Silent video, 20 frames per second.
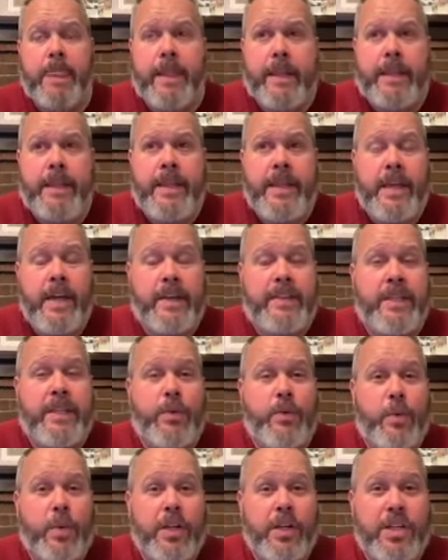
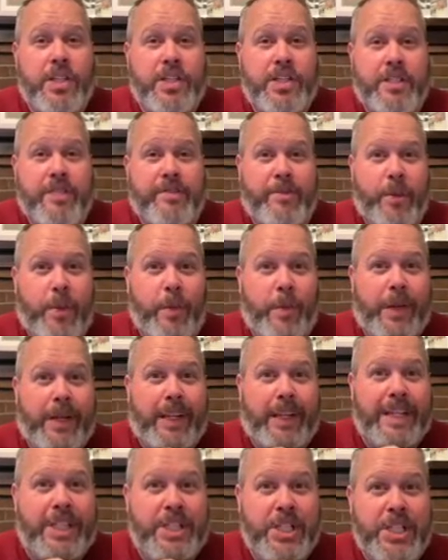Nothing worse for a
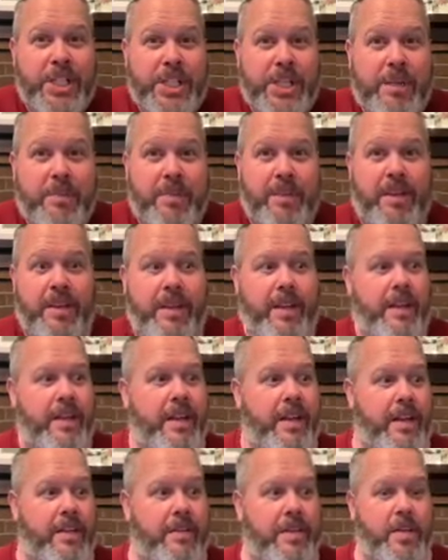relationship
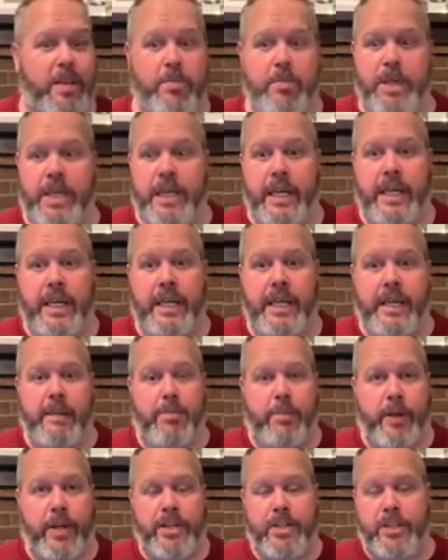than to be in a
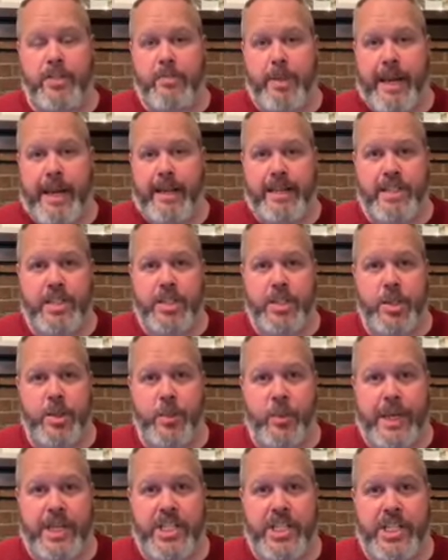pressure-packed
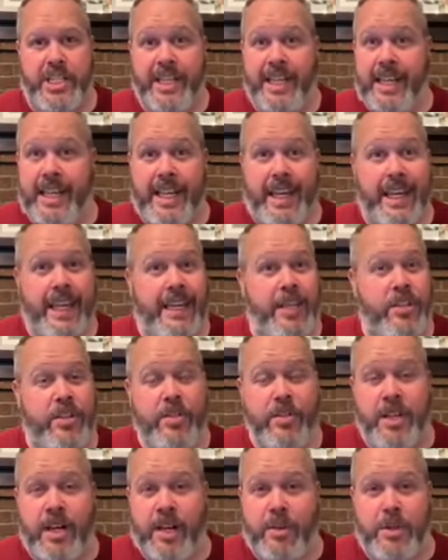situation and
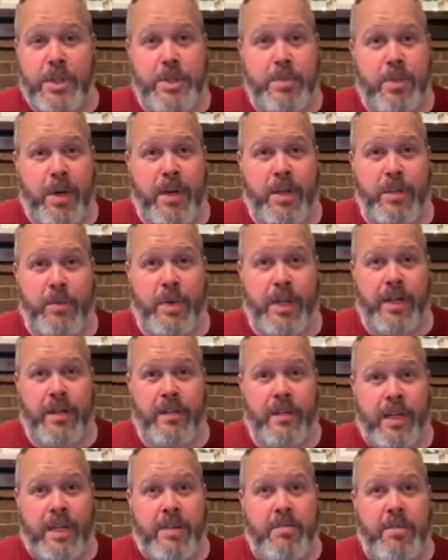you not respond
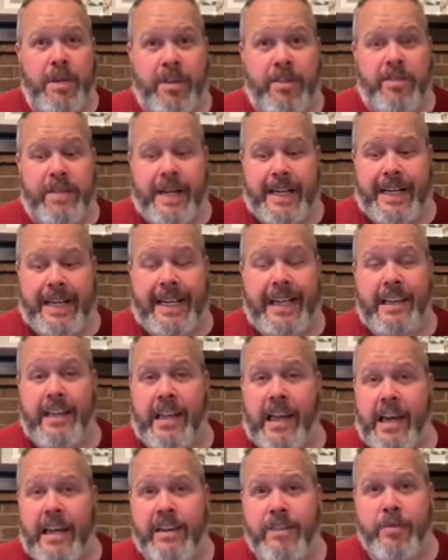well. Matter of fact, a
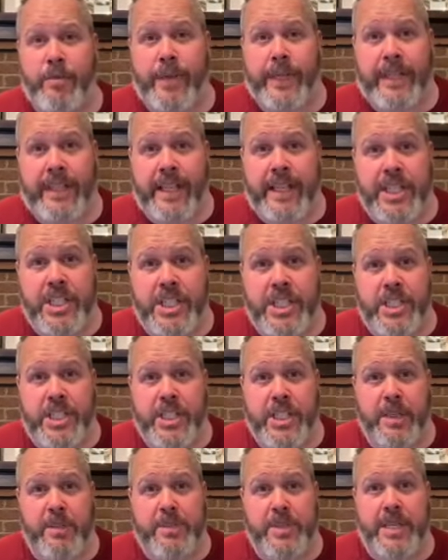lot of
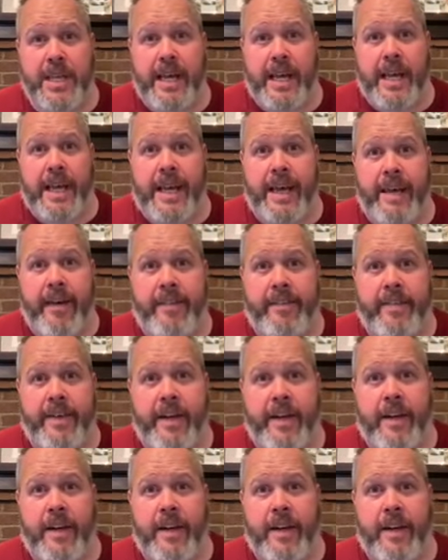relationships have